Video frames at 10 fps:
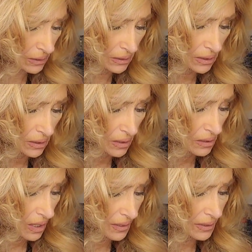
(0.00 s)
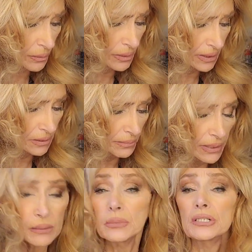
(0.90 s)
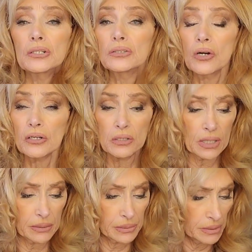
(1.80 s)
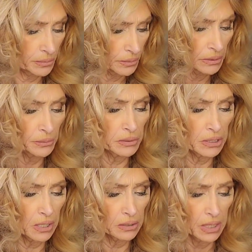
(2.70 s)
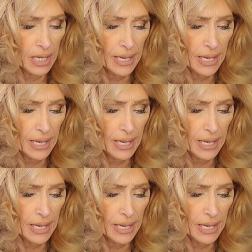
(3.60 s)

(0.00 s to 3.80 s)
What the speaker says: And I think we need to make them a little darker like we did when we were young.